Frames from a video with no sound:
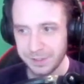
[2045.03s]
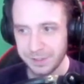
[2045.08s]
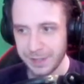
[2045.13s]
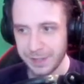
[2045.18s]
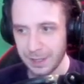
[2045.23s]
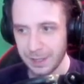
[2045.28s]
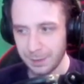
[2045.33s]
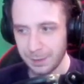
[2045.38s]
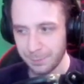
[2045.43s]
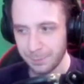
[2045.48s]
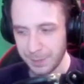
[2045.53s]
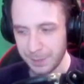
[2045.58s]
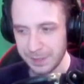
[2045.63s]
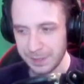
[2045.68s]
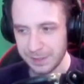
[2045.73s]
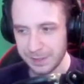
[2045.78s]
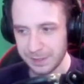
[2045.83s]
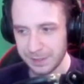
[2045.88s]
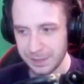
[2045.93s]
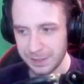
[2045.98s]
have basically
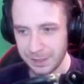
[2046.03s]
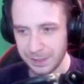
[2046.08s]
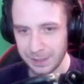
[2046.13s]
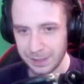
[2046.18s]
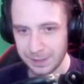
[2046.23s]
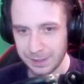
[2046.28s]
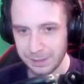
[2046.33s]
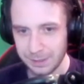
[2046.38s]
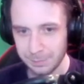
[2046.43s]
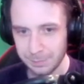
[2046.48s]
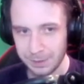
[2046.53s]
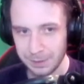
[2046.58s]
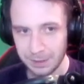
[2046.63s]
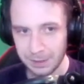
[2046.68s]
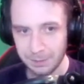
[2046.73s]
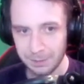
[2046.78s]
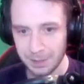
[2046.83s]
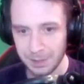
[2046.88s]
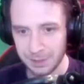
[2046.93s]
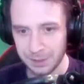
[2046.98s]
said it is completely
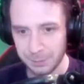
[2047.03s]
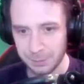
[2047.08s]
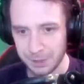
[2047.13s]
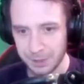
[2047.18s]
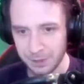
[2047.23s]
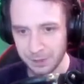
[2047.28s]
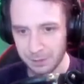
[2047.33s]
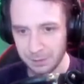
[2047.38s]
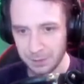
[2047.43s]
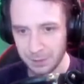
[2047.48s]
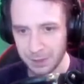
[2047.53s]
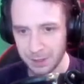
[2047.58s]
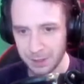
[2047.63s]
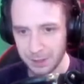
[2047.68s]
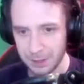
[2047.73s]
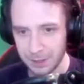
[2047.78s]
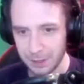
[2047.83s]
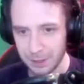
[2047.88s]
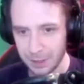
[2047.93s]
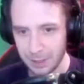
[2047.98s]
random, so
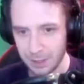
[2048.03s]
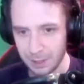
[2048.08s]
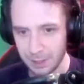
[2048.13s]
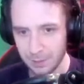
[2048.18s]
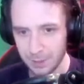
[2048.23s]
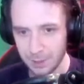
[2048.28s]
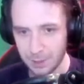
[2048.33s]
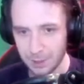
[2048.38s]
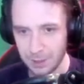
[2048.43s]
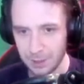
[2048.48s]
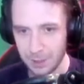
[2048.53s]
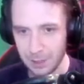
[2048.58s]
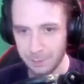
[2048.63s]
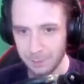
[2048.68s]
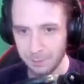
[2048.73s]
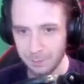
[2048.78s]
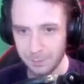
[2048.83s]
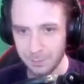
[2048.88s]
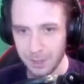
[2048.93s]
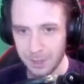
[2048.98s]
I'm
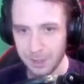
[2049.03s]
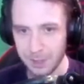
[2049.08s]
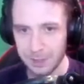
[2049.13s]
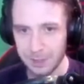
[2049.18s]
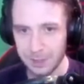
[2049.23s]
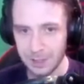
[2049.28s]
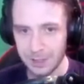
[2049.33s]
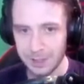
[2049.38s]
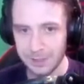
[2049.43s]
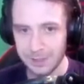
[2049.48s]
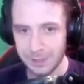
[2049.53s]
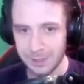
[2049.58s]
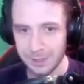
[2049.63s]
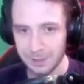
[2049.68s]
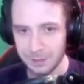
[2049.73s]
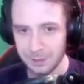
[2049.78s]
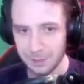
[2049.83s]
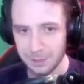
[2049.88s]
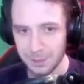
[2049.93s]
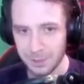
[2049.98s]
inclined to go with the
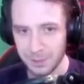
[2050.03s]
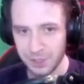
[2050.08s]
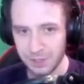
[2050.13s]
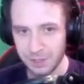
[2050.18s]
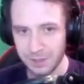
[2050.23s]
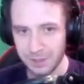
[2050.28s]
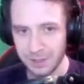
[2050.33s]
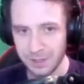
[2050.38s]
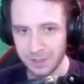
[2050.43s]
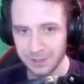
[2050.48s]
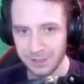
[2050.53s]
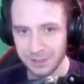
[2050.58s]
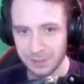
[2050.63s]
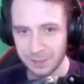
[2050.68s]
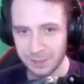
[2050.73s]
majority on this one.